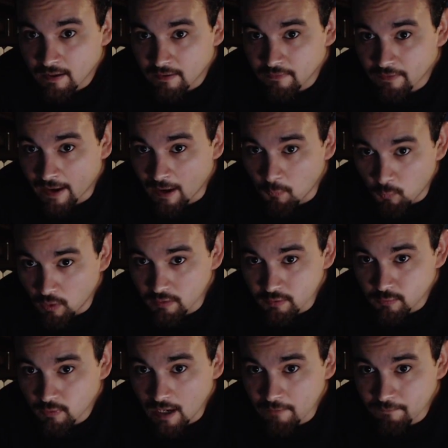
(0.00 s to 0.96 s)
that one
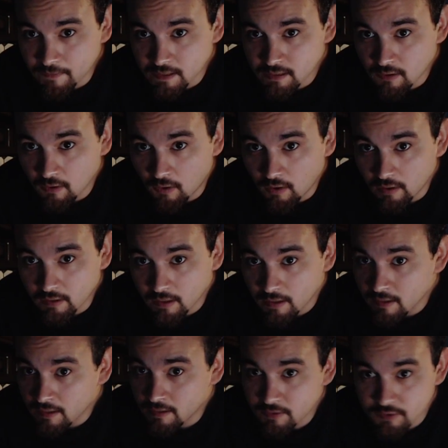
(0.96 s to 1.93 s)
graphics card
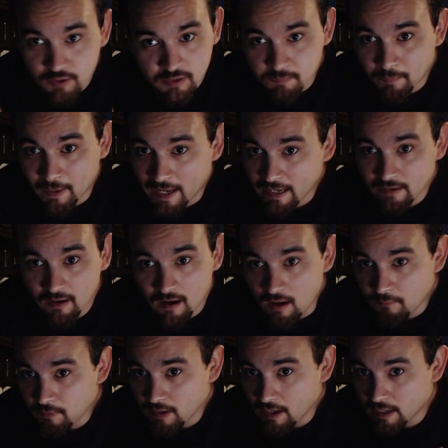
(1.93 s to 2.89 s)
just paid
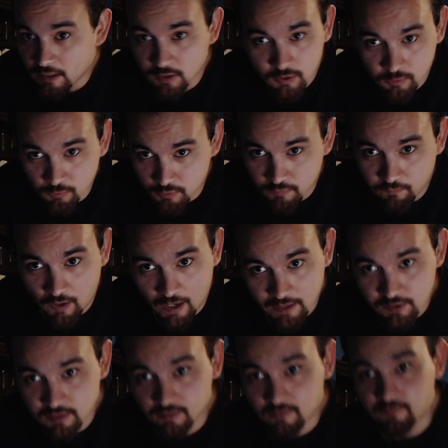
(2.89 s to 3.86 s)
off a huge
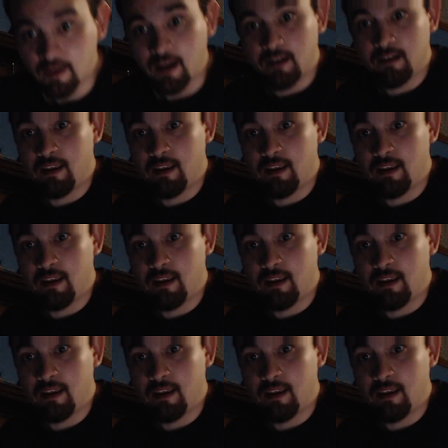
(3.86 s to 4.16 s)
fraction of that,